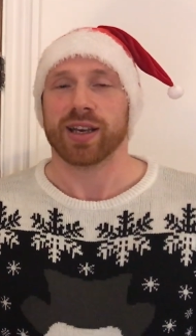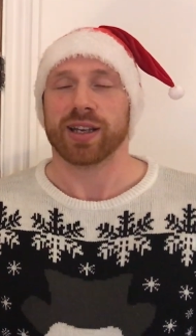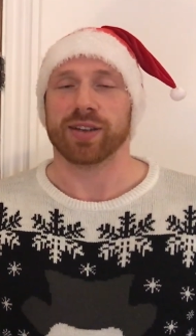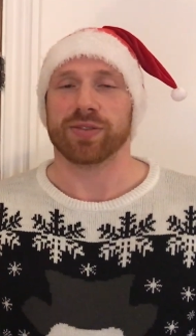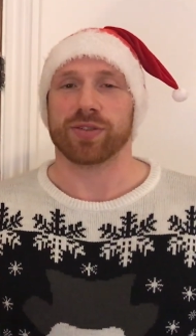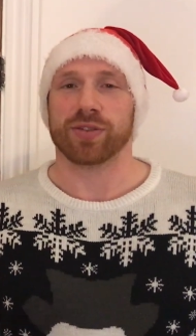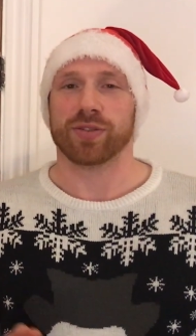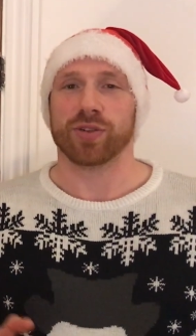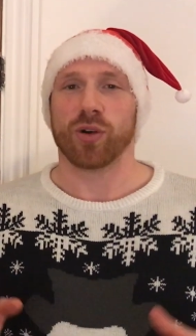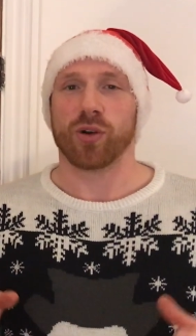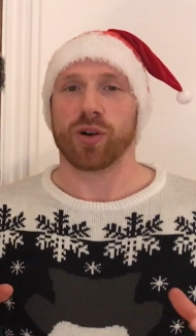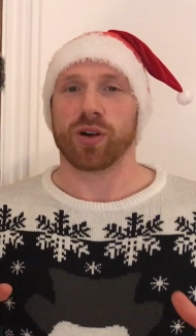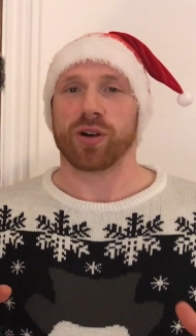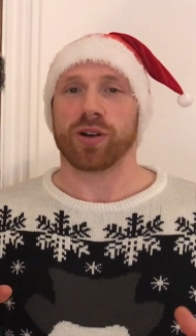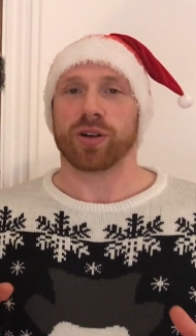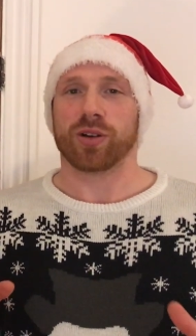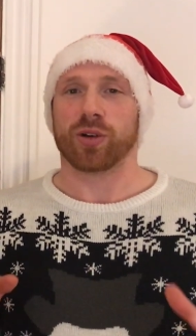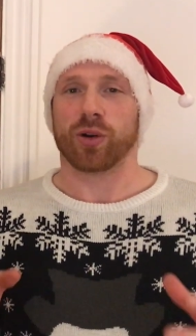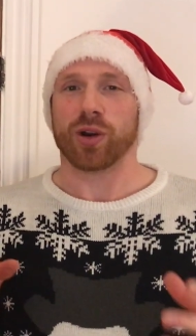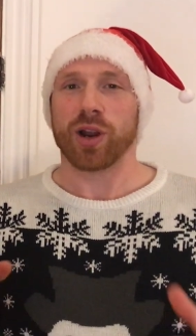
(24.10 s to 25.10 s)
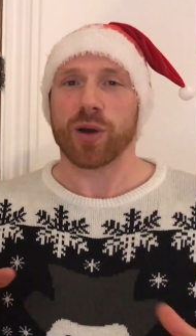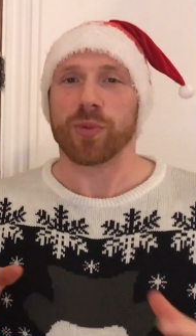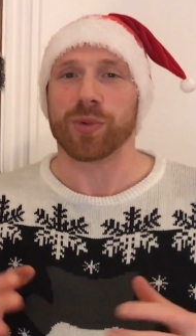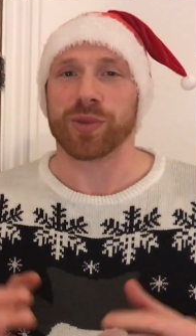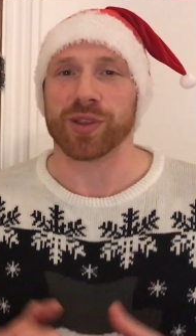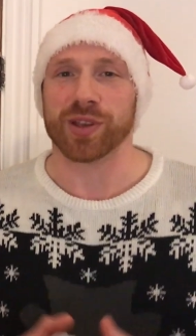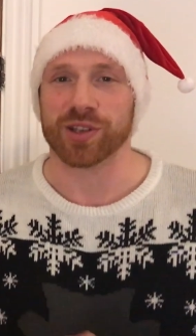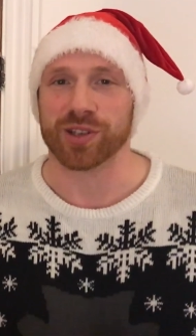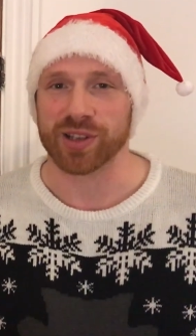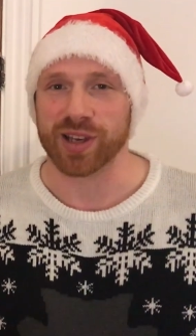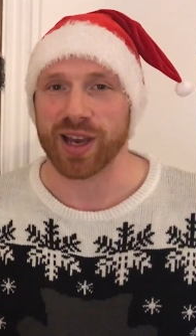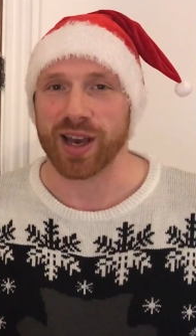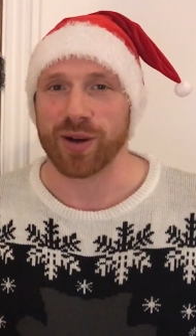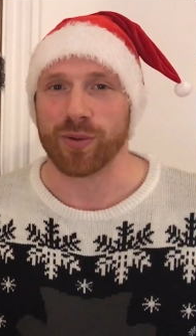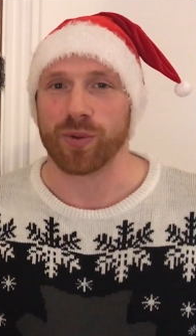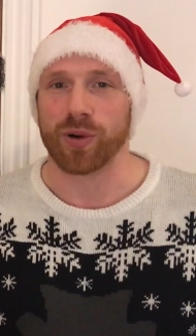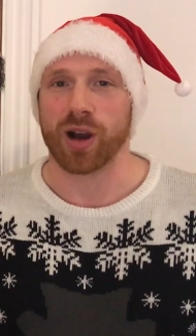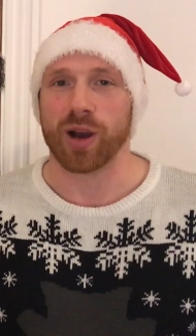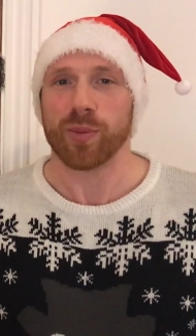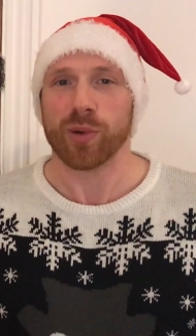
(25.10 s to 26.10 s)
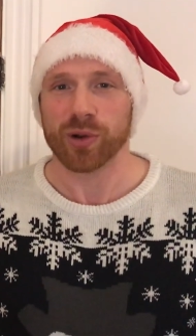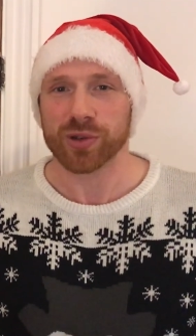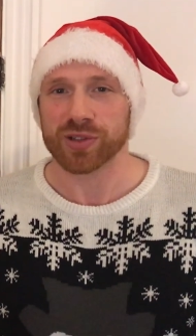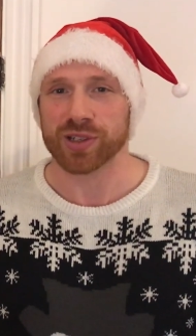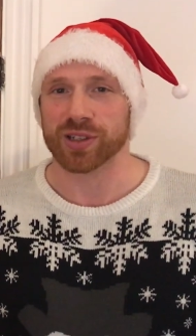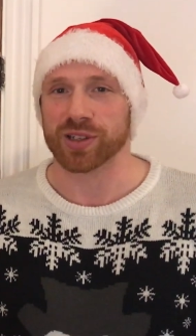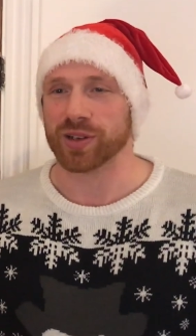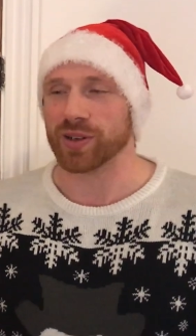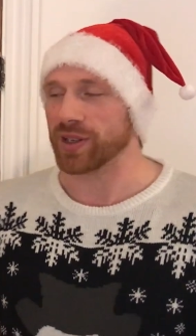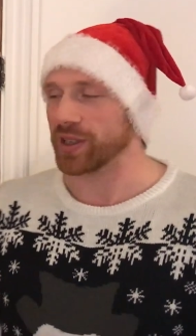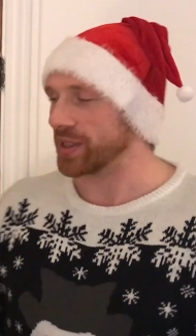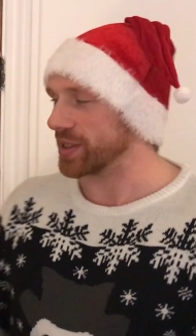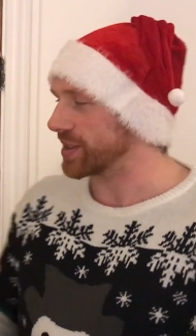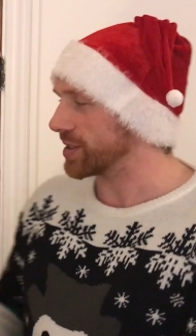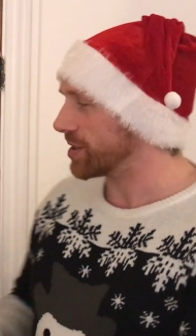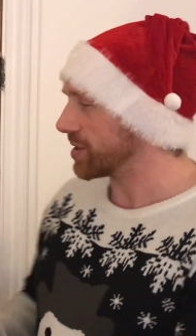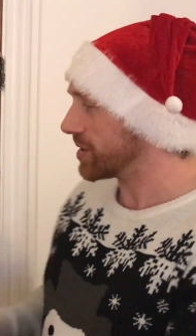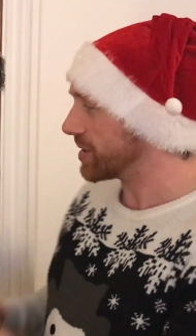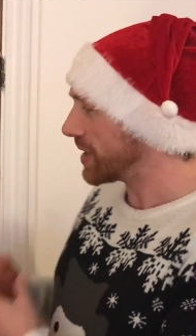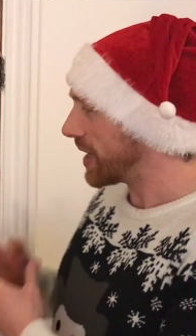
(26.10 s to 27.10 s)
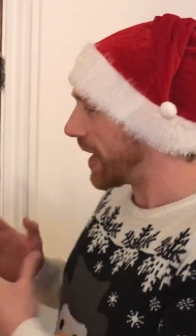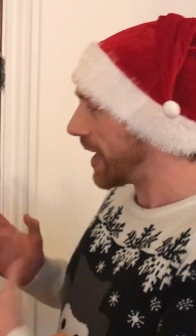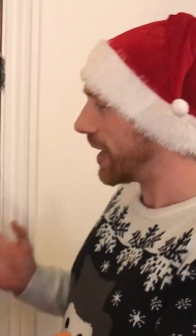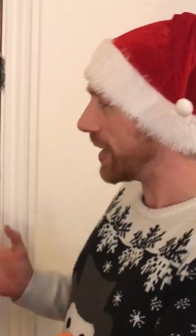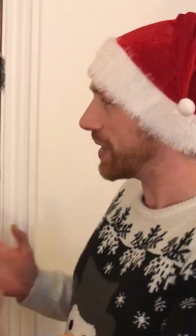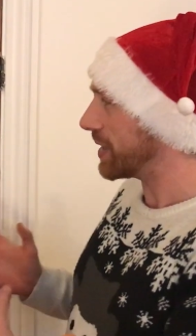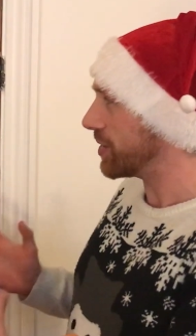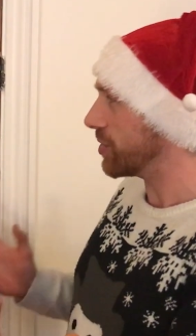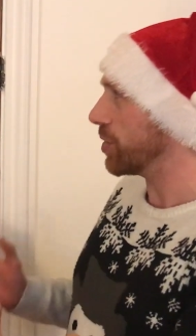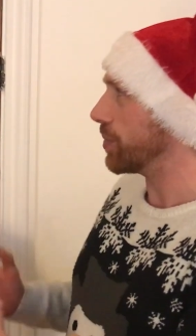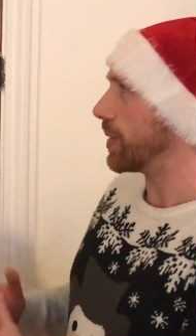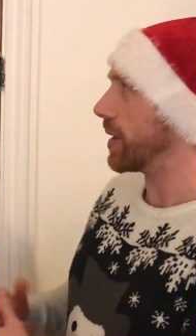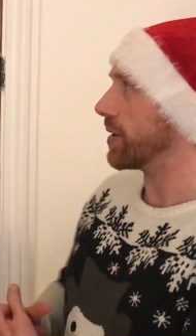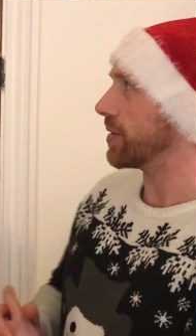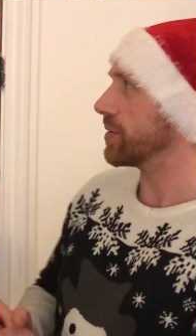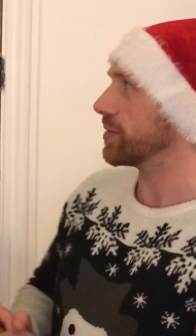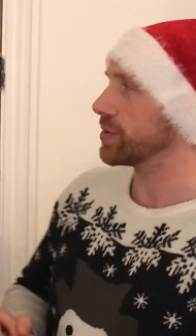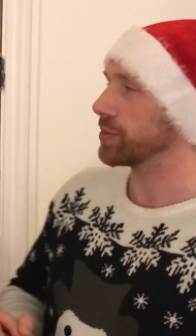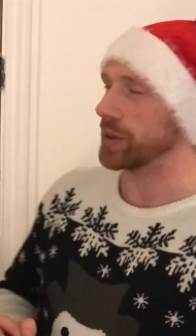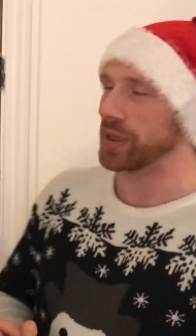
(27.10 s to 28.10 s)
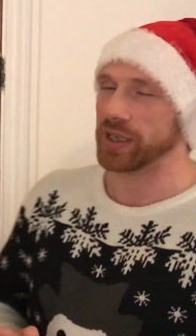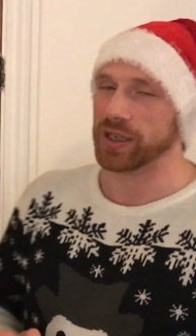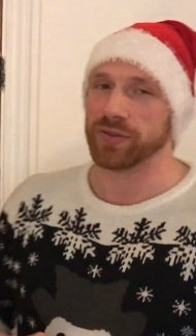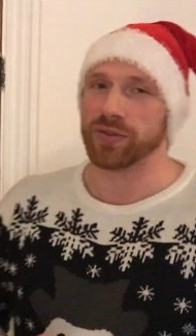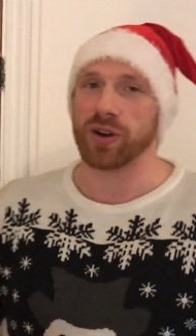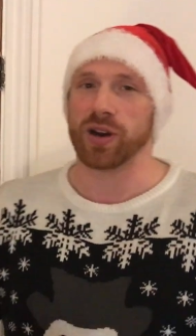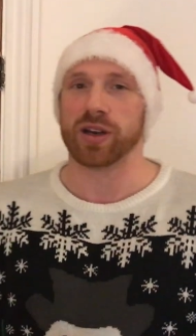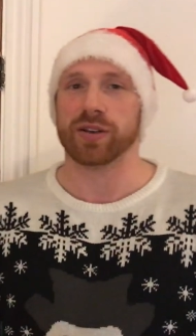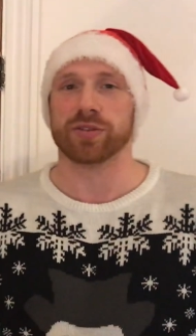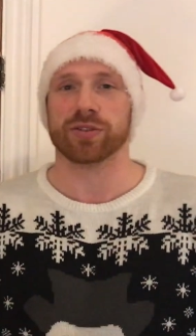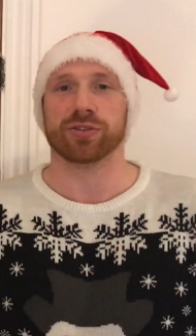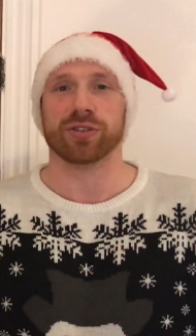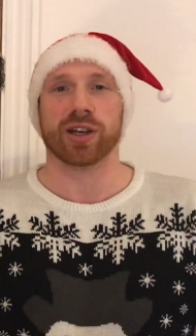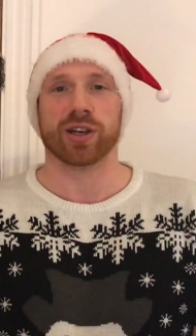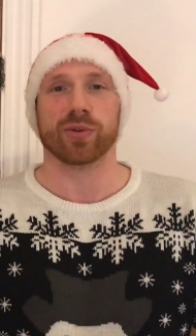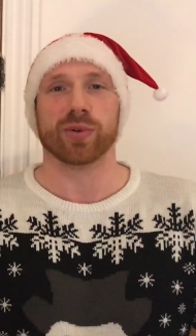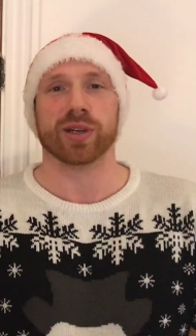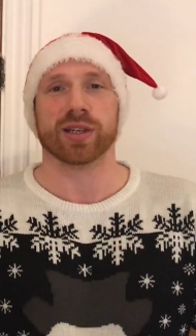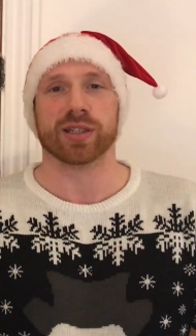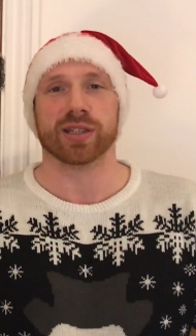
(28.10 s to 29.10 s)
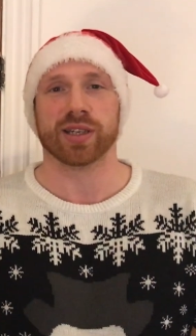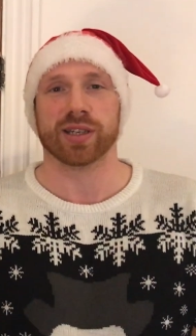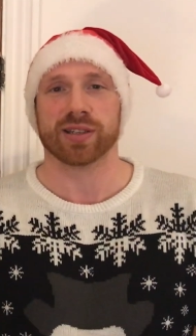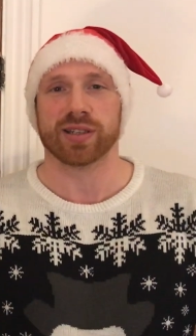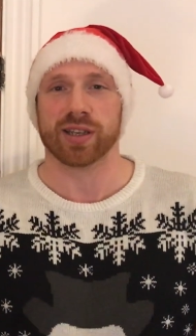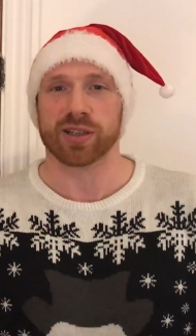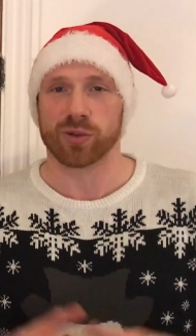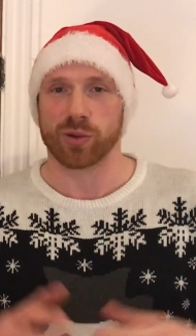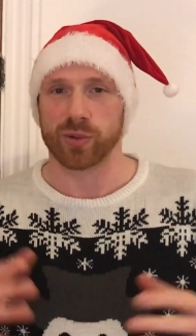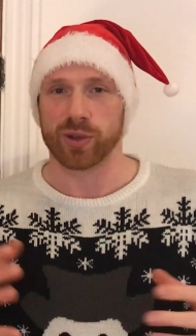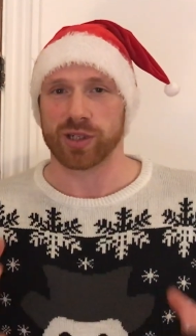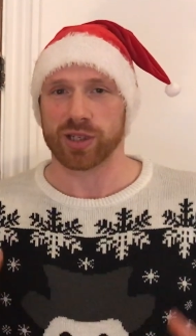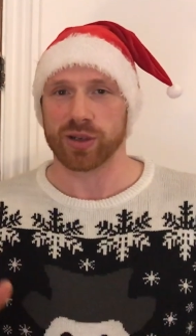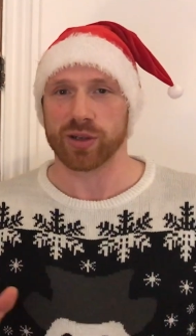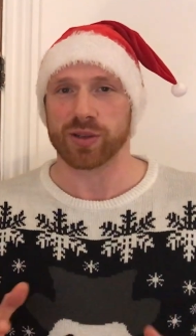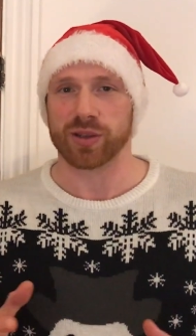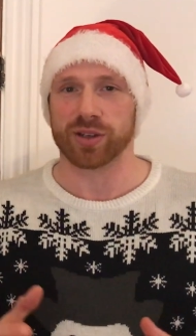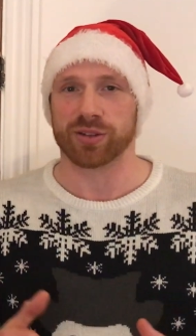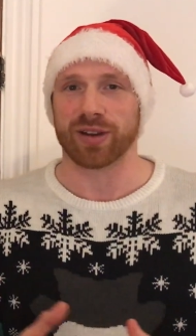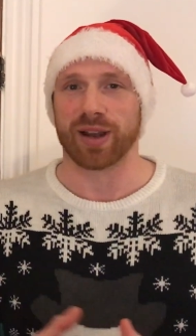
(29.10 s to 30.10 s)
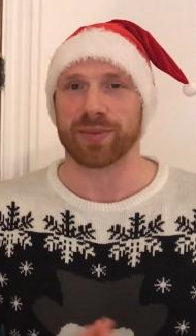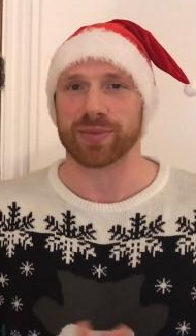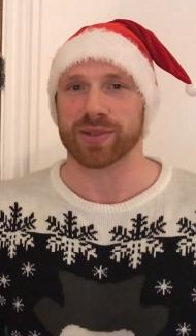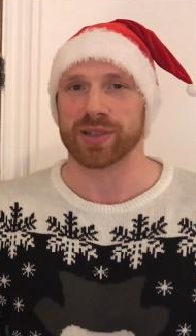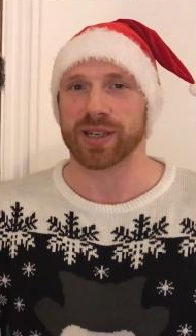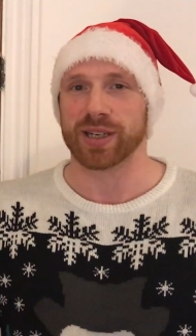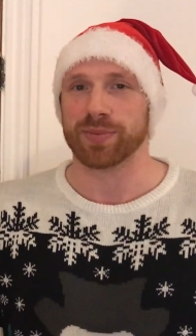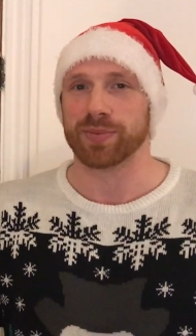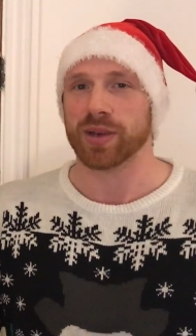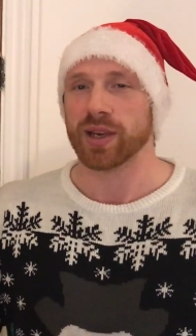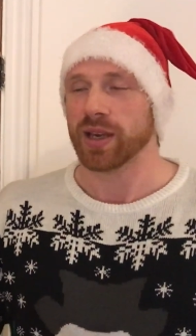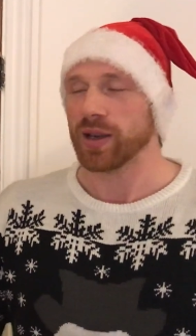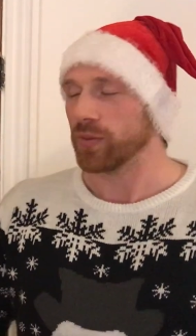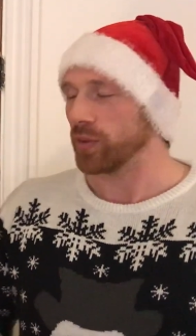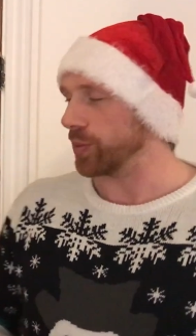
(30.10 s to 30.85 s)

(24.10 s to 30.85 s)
And if you've not caught up with this yet, what I'm also doing is just telling you about 25 great whiskies. That's what we do at the Dram team.